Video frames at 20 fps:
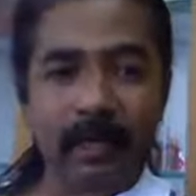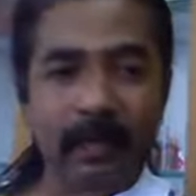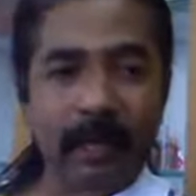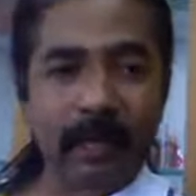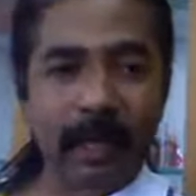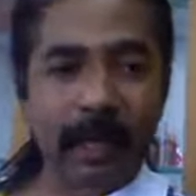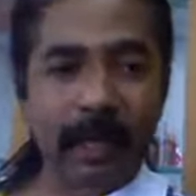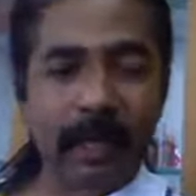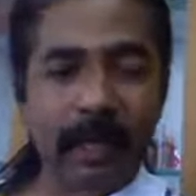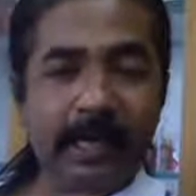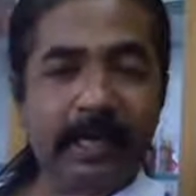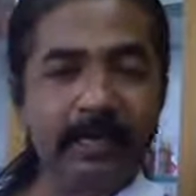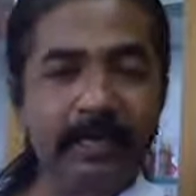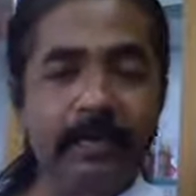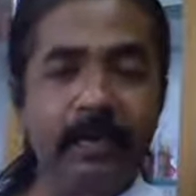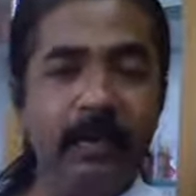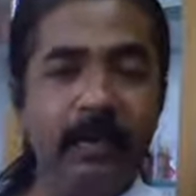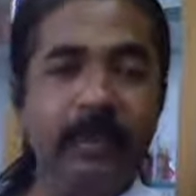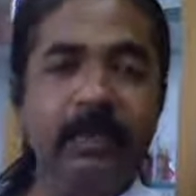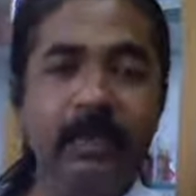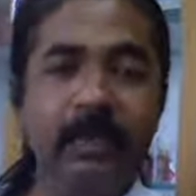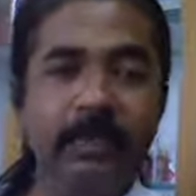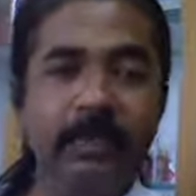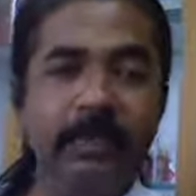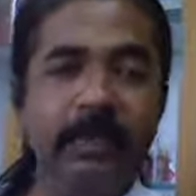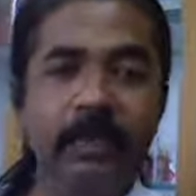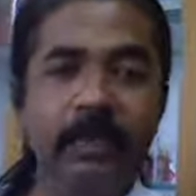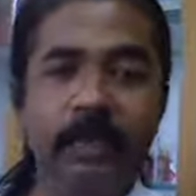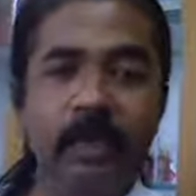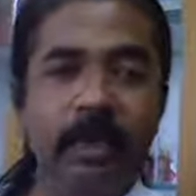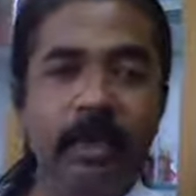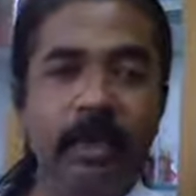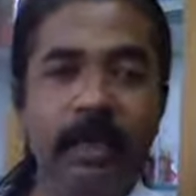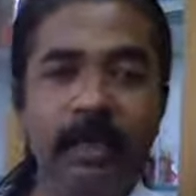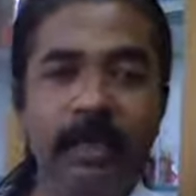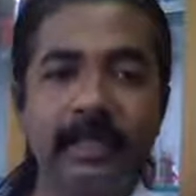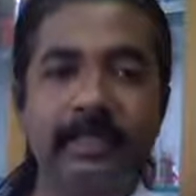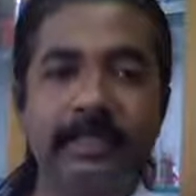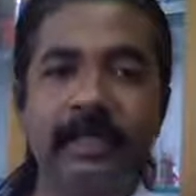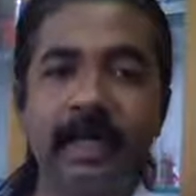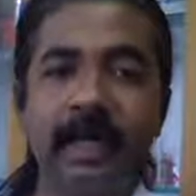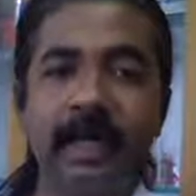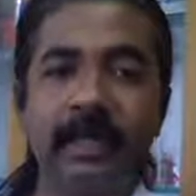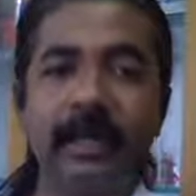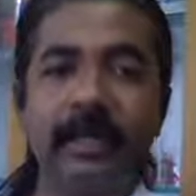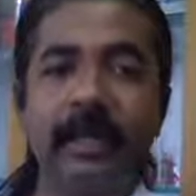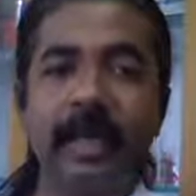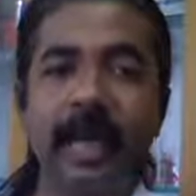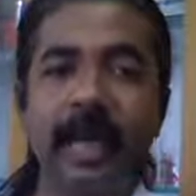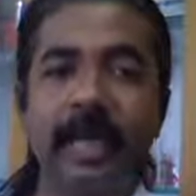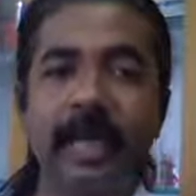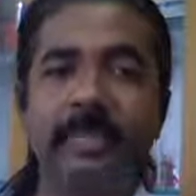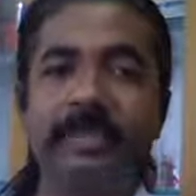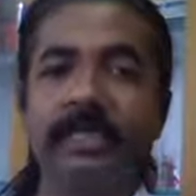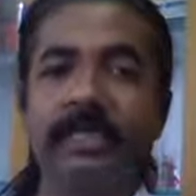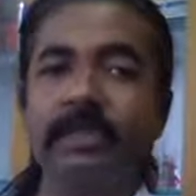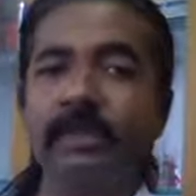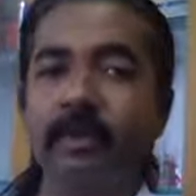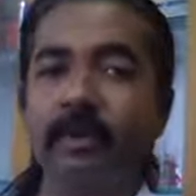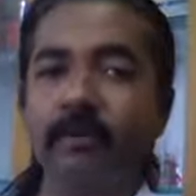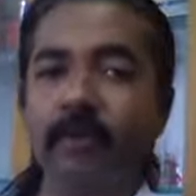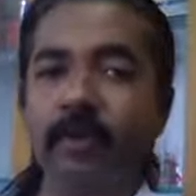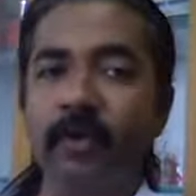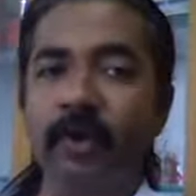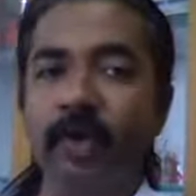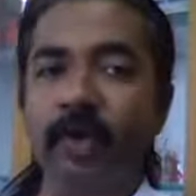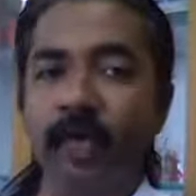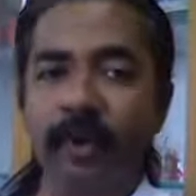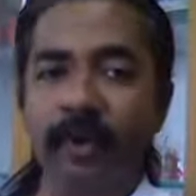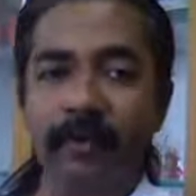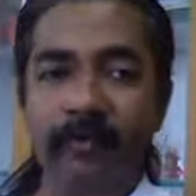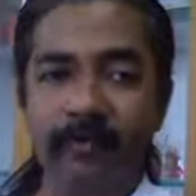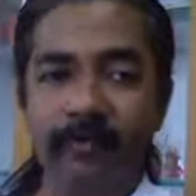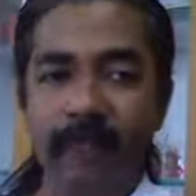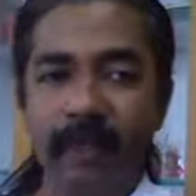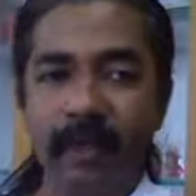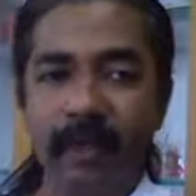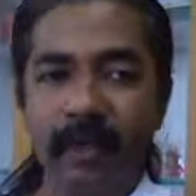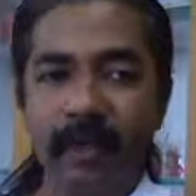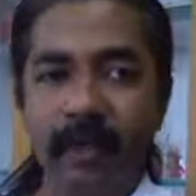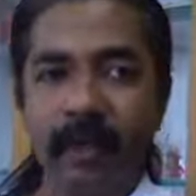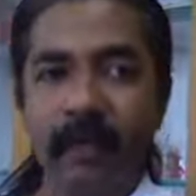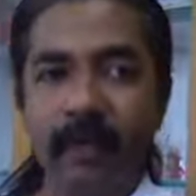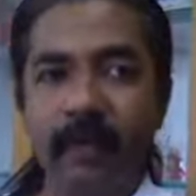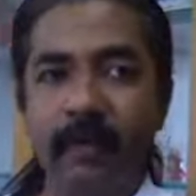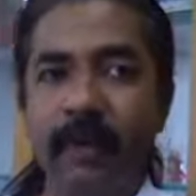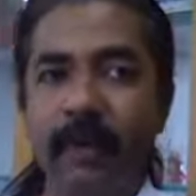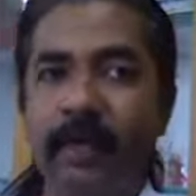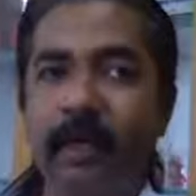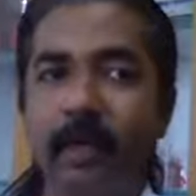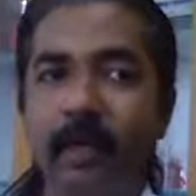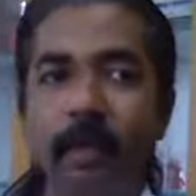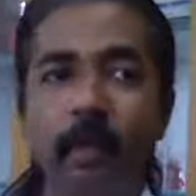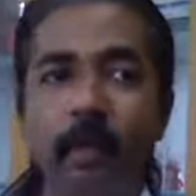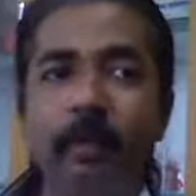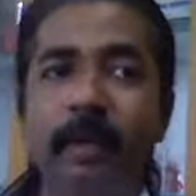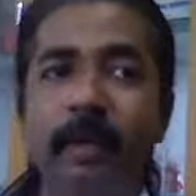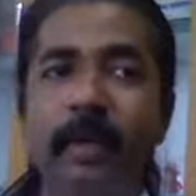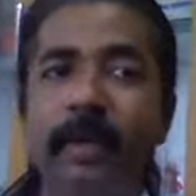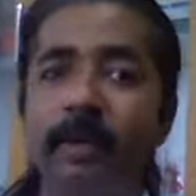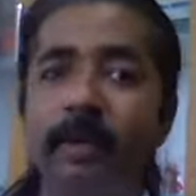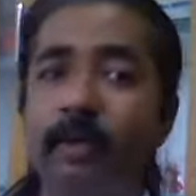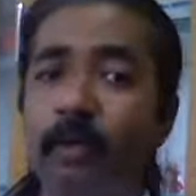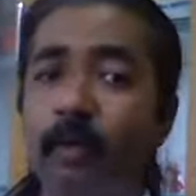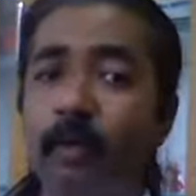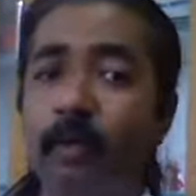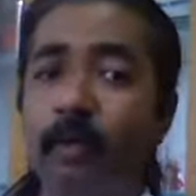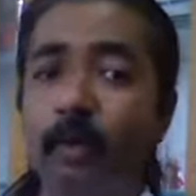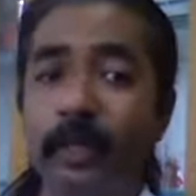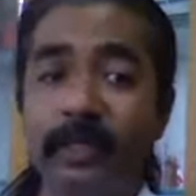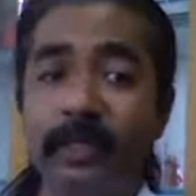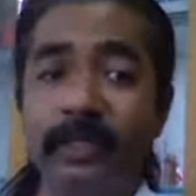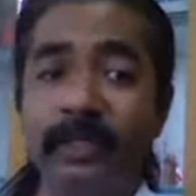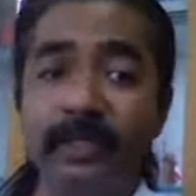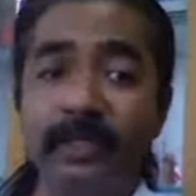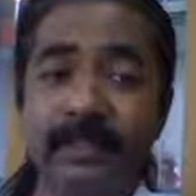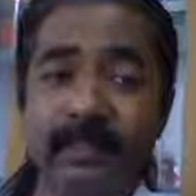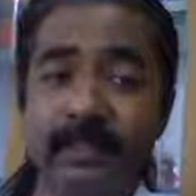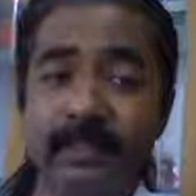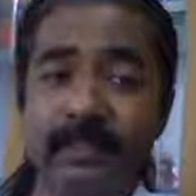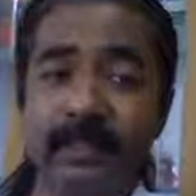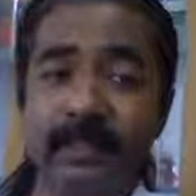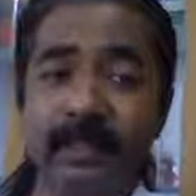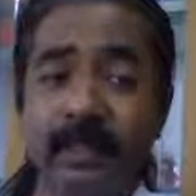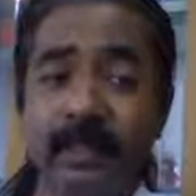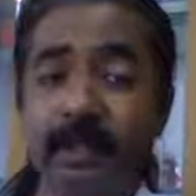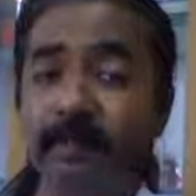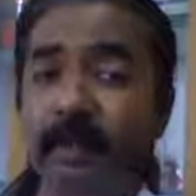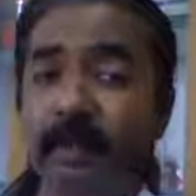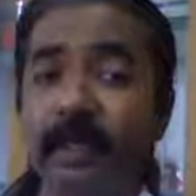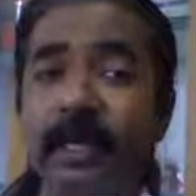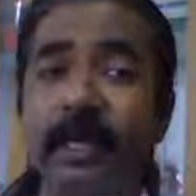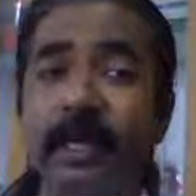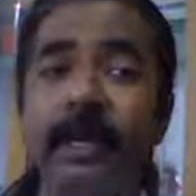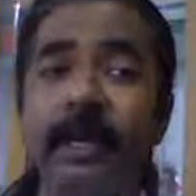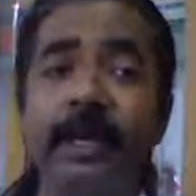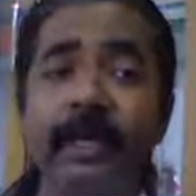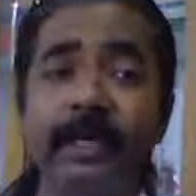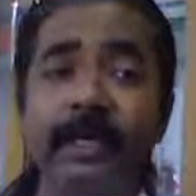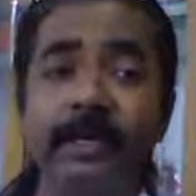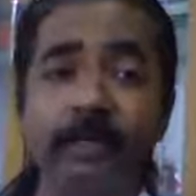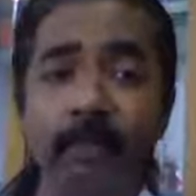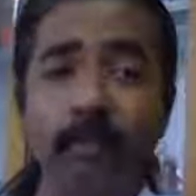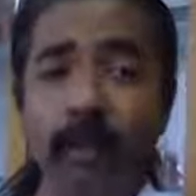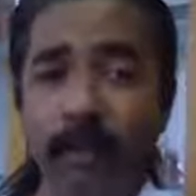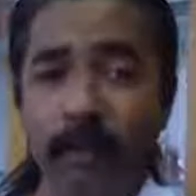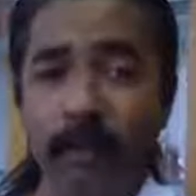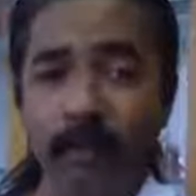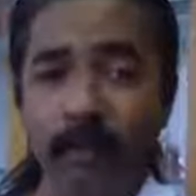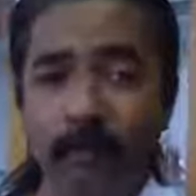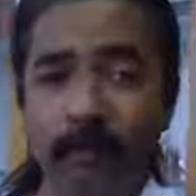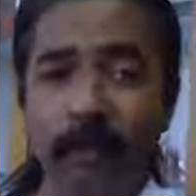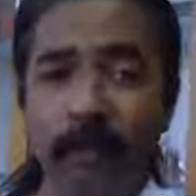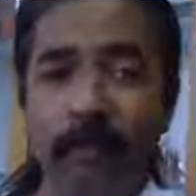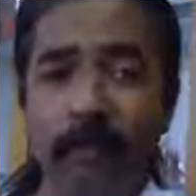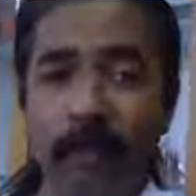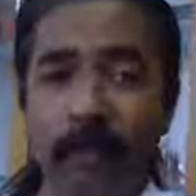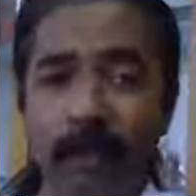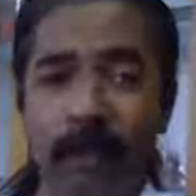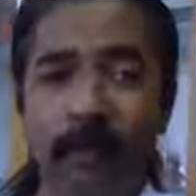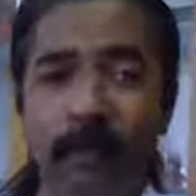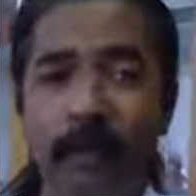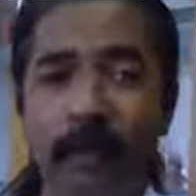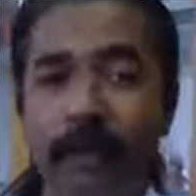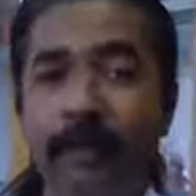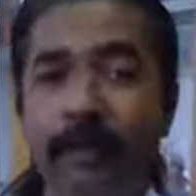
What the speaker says: An astrologer should not decide actions of your life. Okay, no matter who he is, even the greatest one of the world,